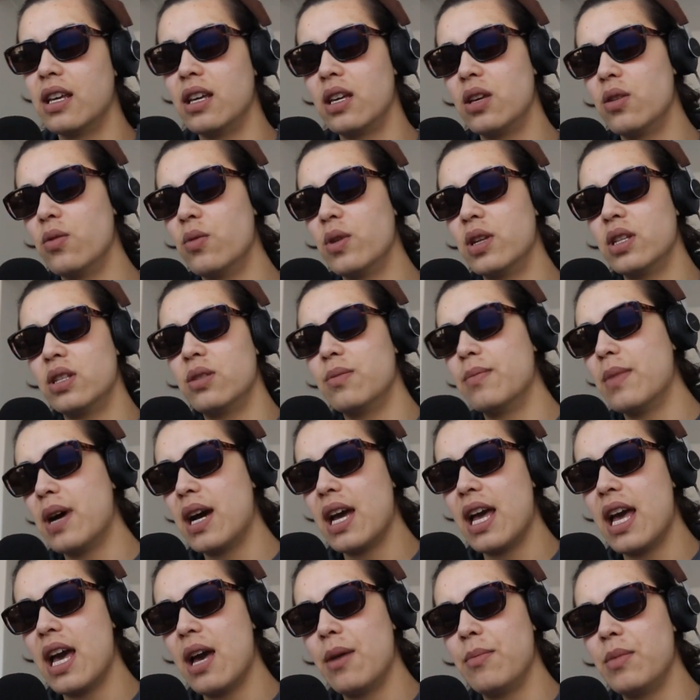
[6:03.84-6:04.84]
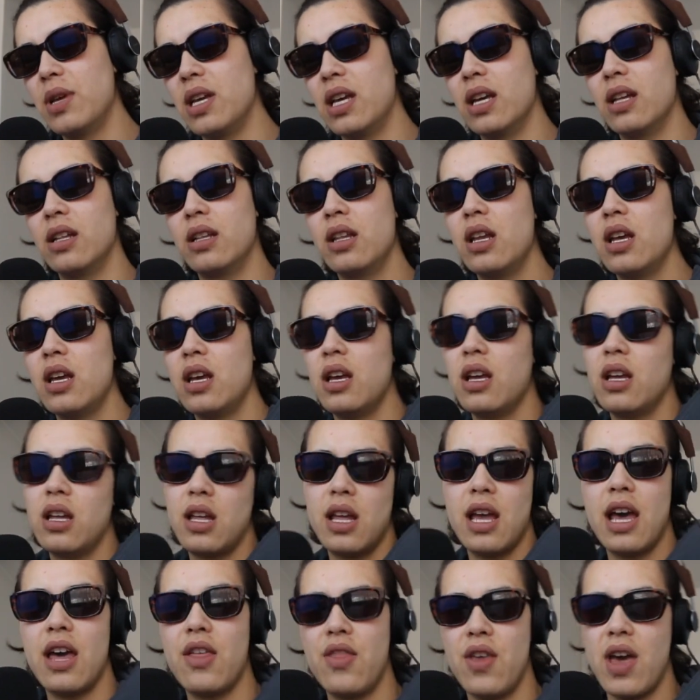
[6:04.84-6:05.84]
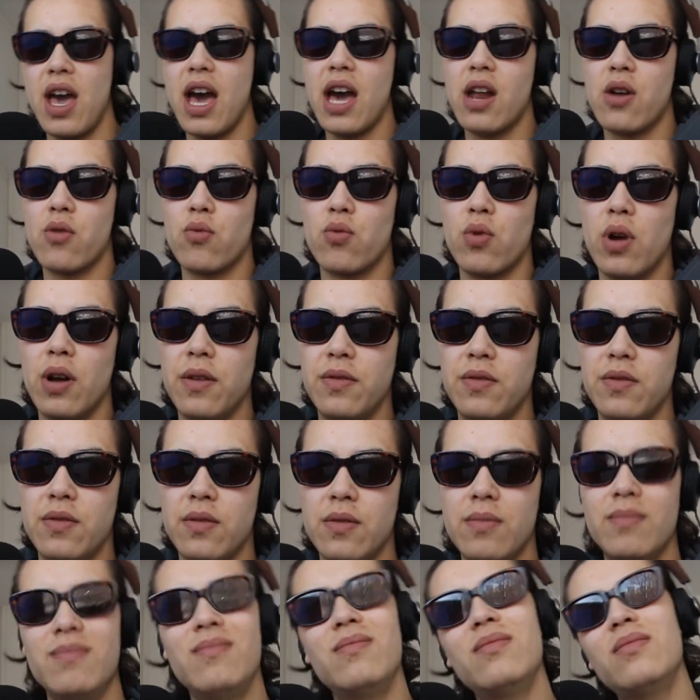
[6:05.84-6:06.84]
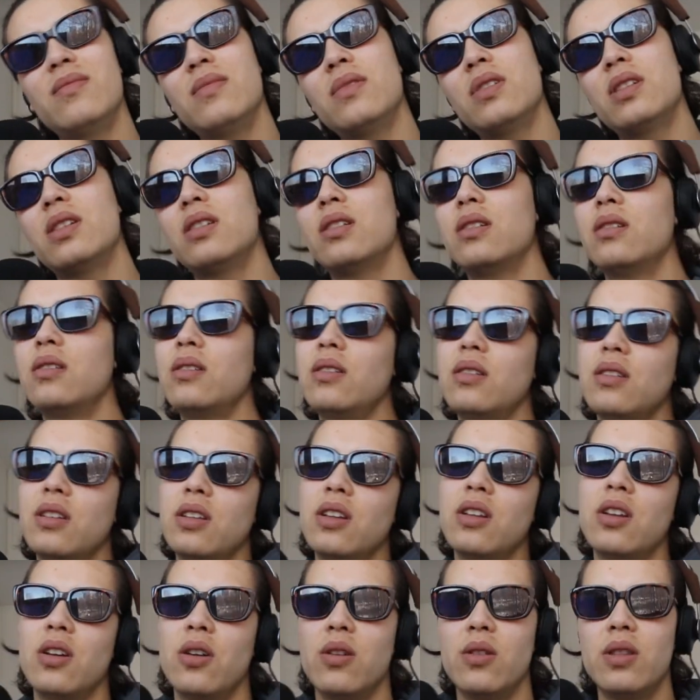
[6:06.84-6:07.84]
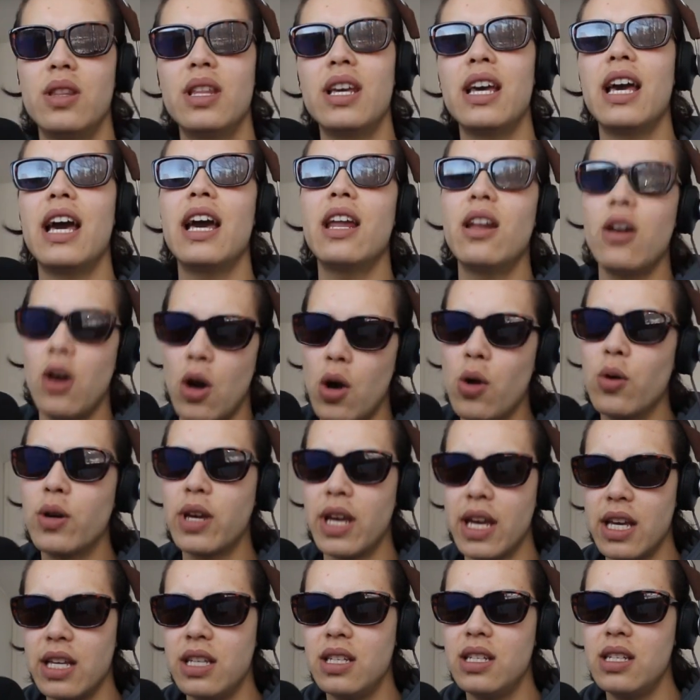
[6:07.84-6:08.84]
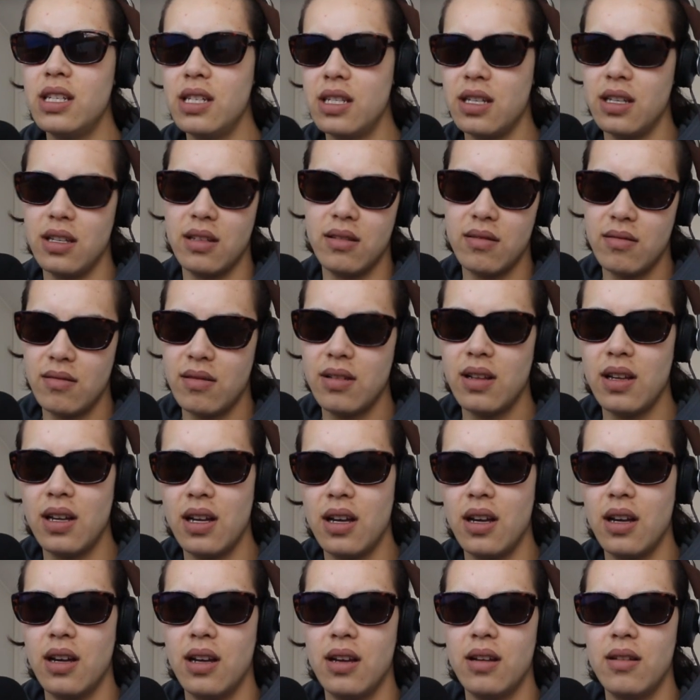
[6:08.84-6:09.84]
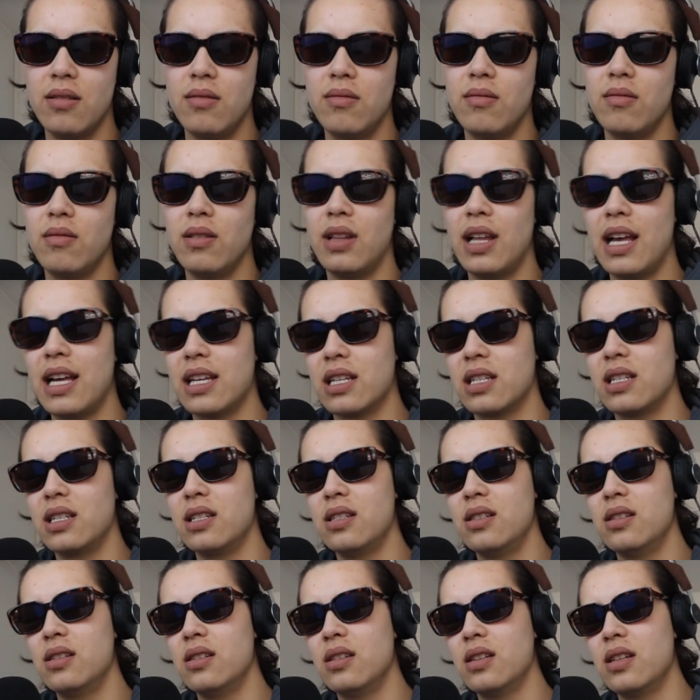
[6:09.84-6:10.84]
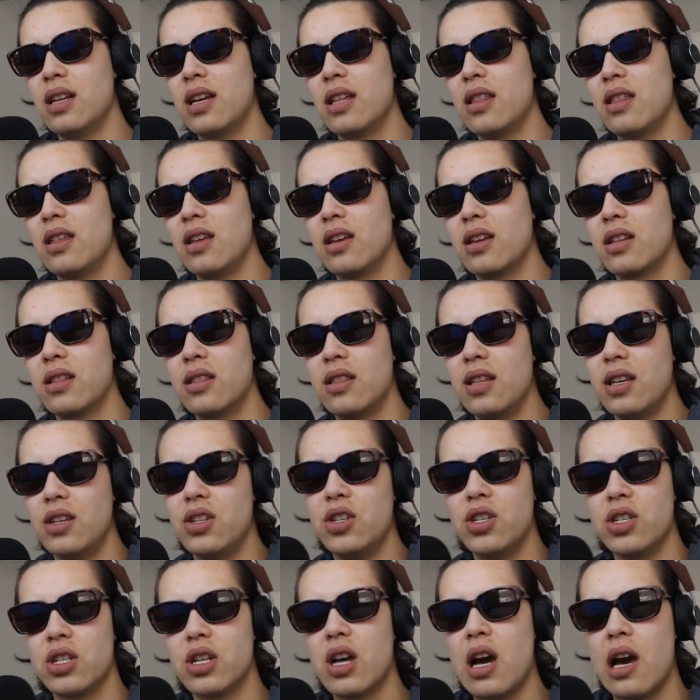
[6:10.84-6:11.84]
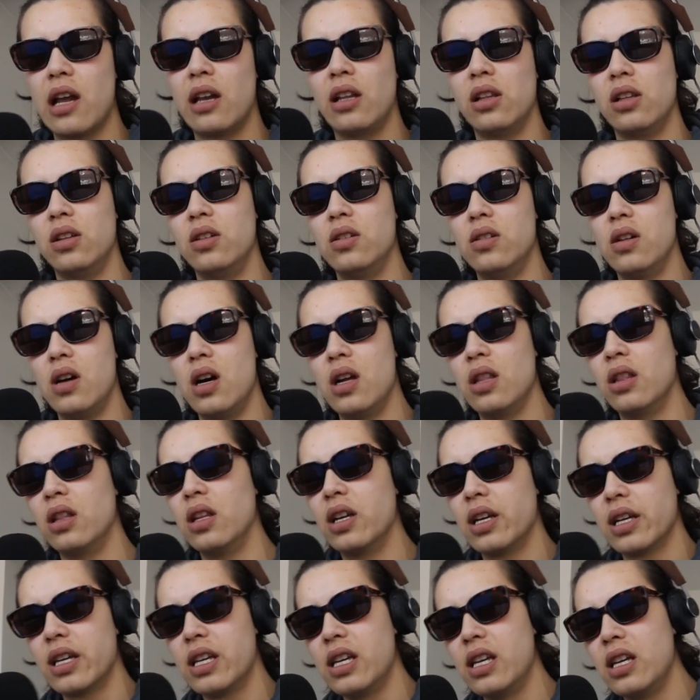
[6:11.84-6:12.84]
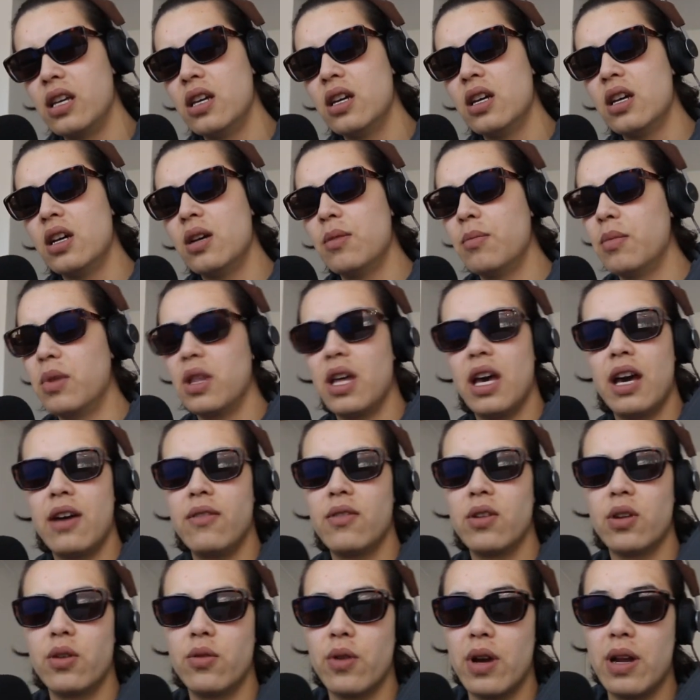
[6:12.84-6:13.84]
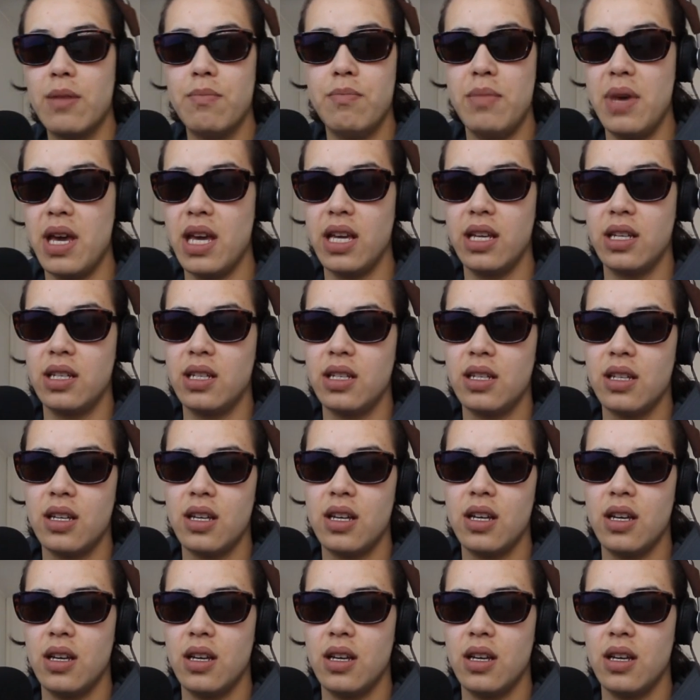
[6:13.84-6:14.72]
that he went to Miami, and yeah, they had a rough, they had an okay season last season. I think they just got a little unlucky, but they have a great base.